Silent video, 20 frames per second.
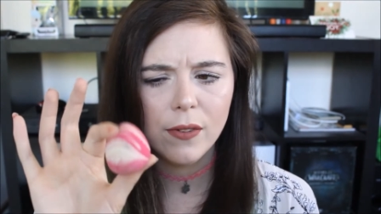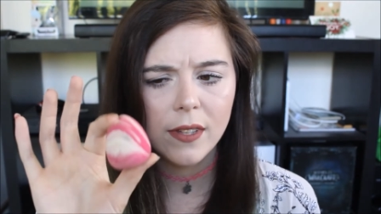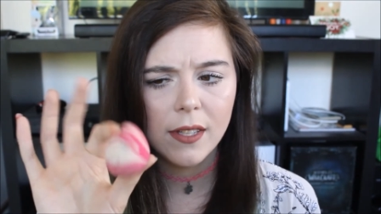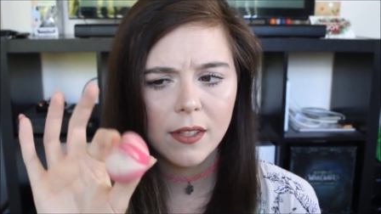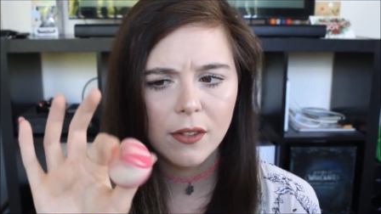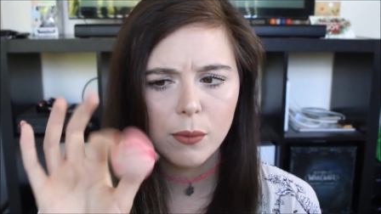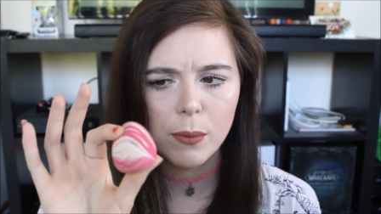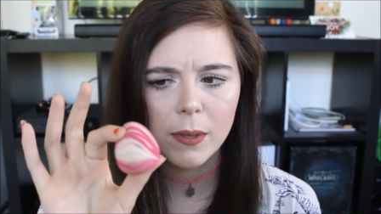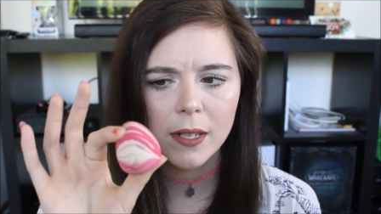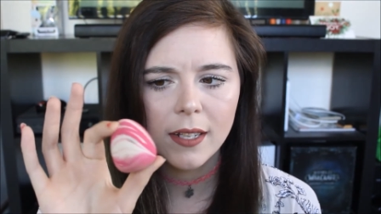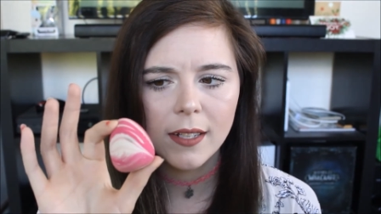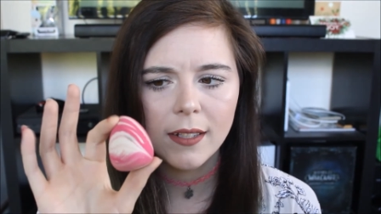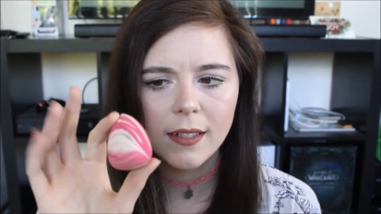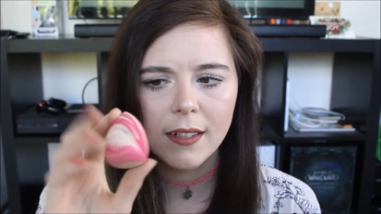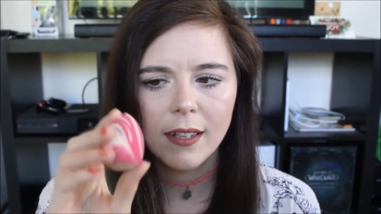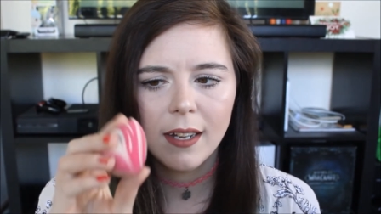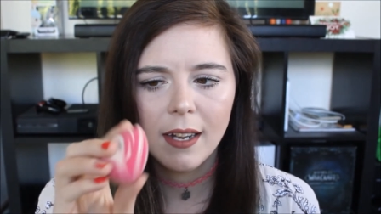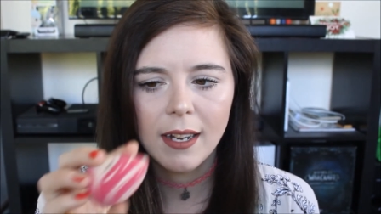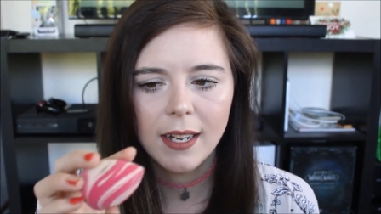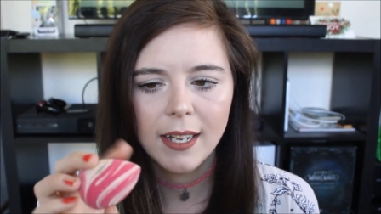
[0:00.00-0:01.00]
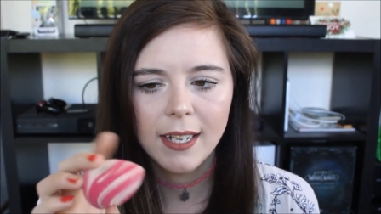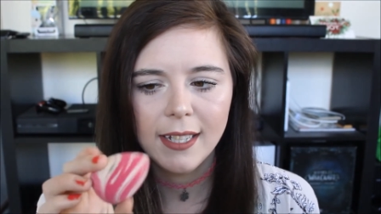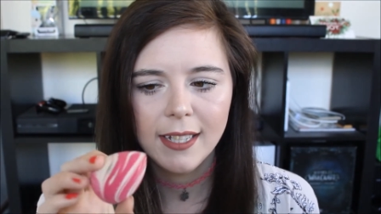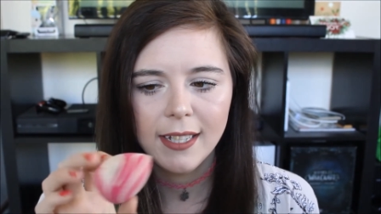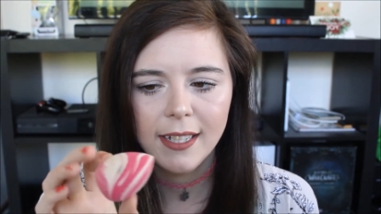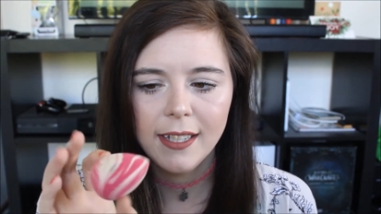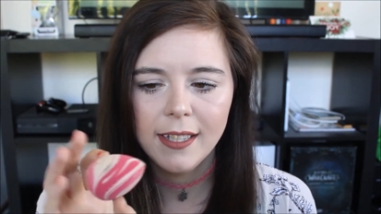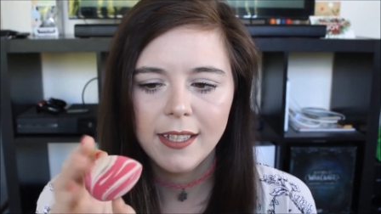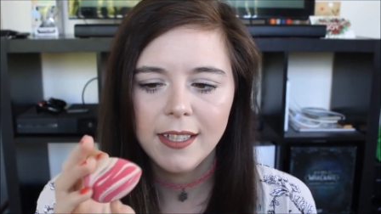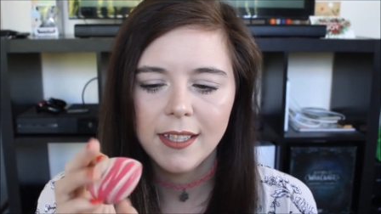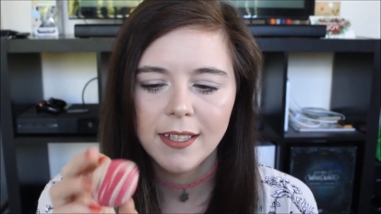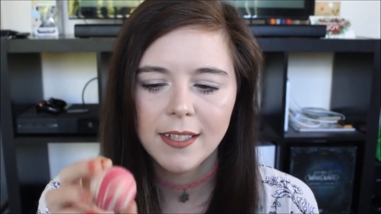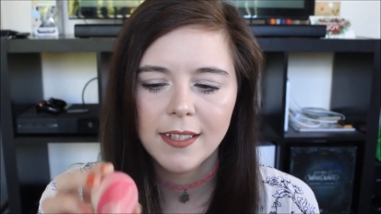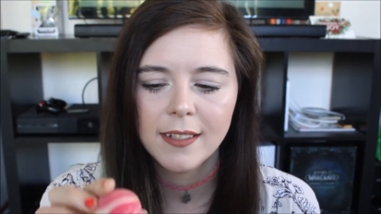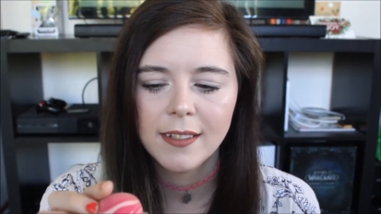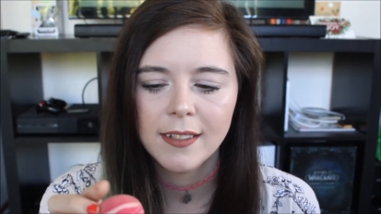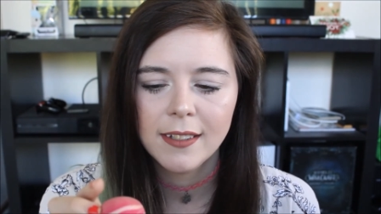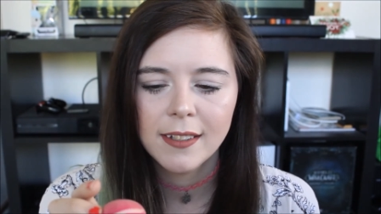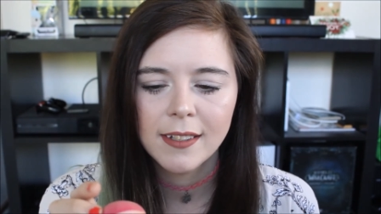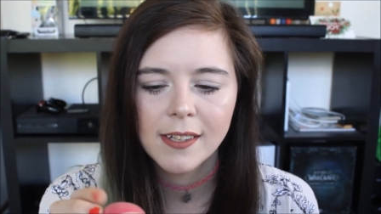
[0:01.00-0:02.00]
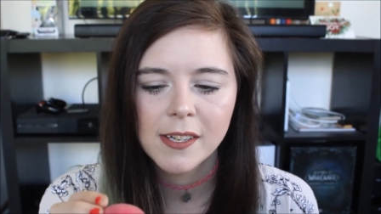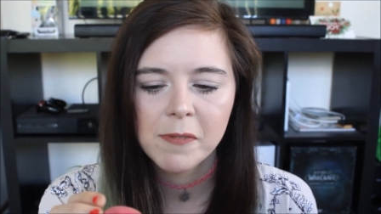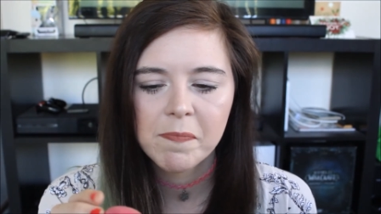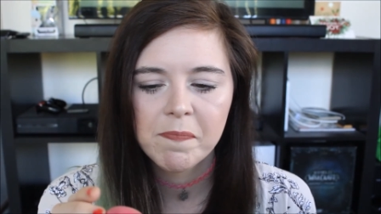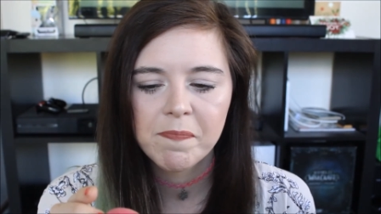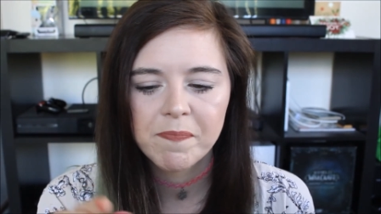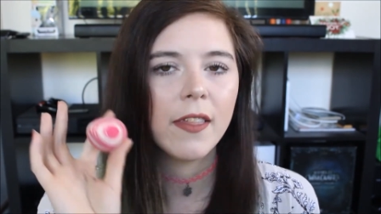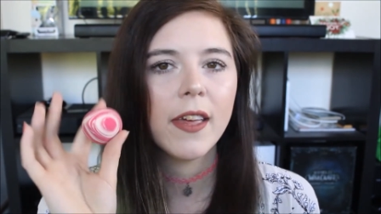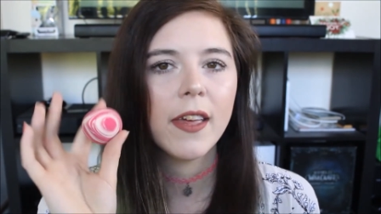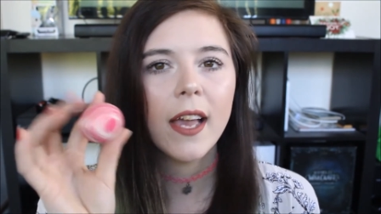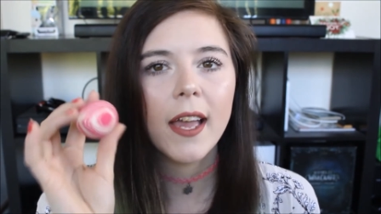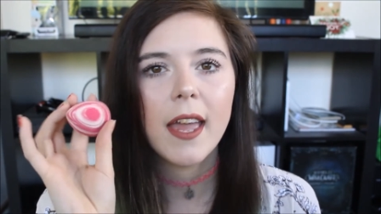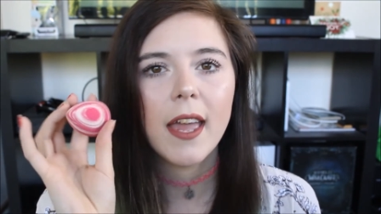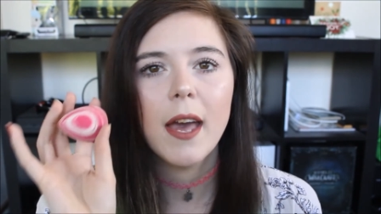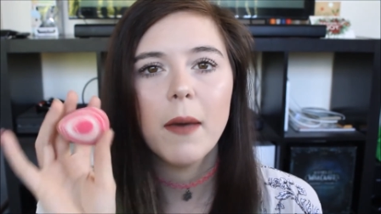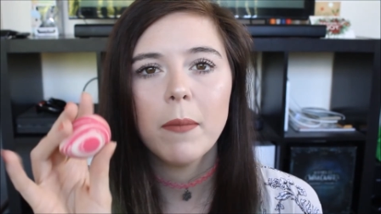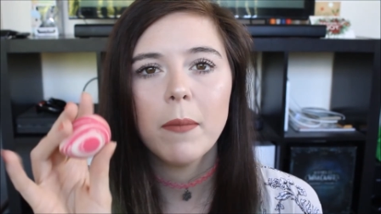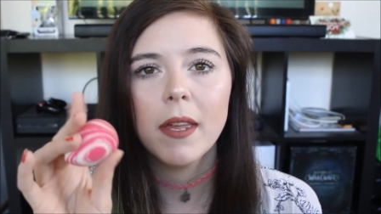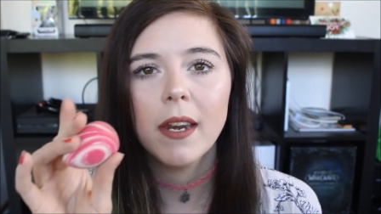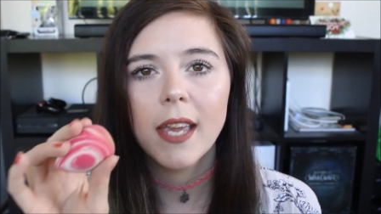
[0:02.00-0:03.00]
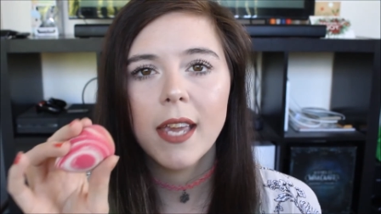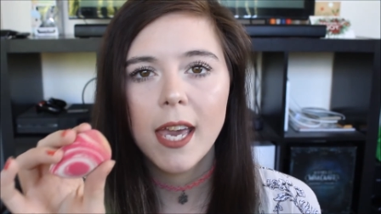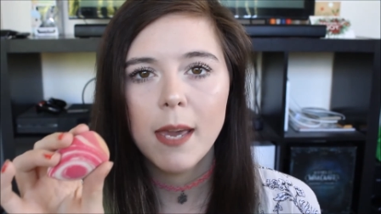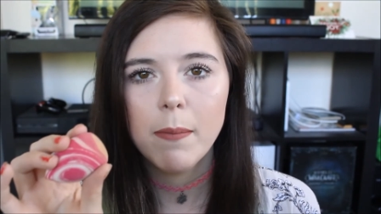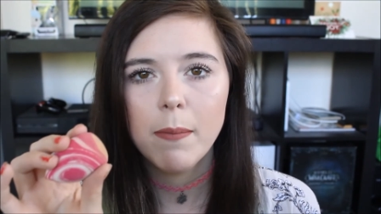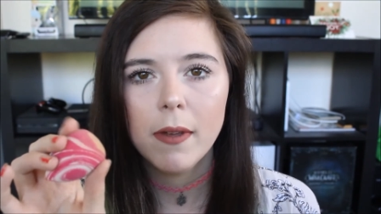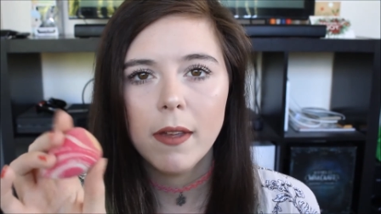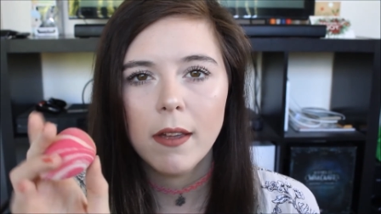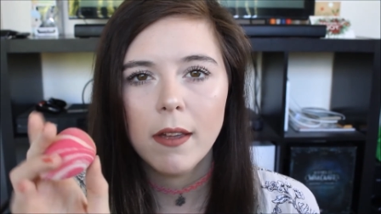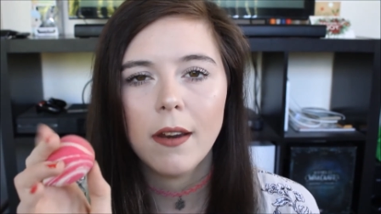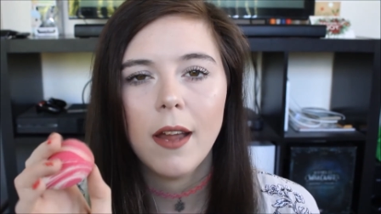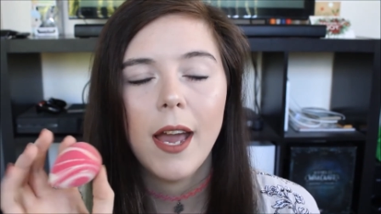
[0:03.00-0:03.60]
for this one, I think I am going to keep it.